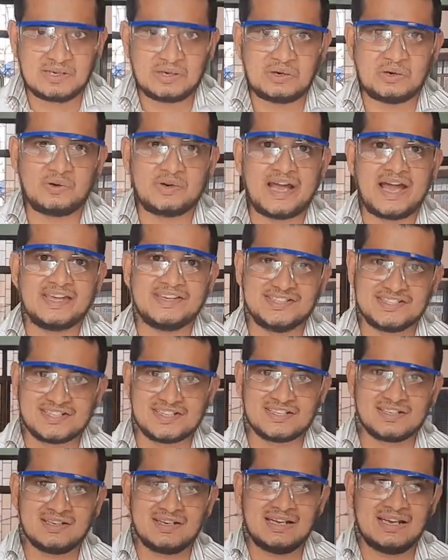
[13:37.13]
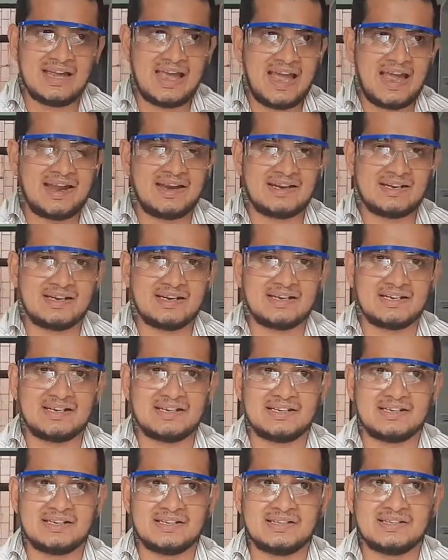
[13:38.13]
or digestion.
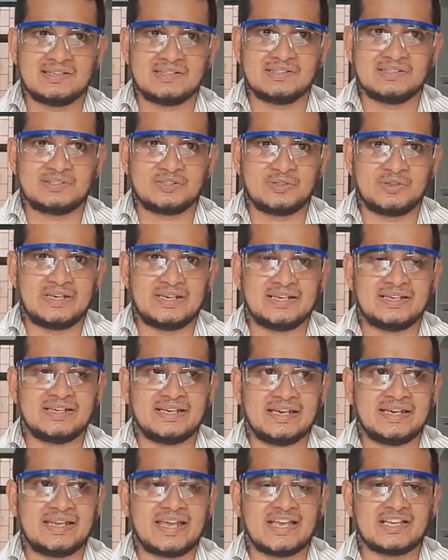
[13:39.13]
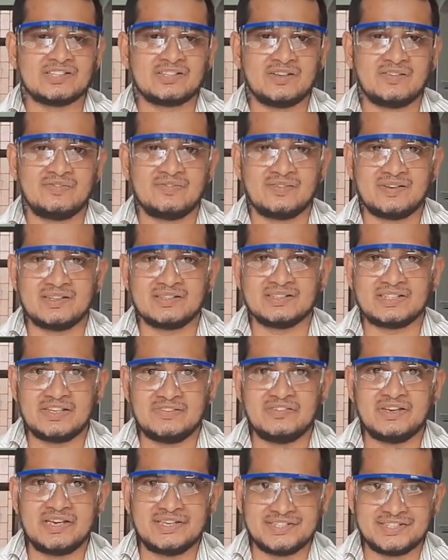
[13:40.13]
And so in case of
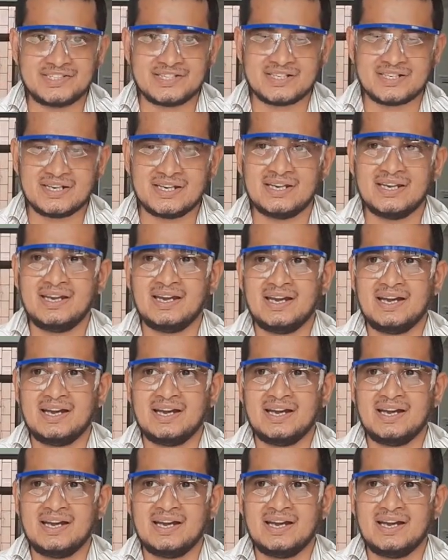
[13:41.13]
severe injury,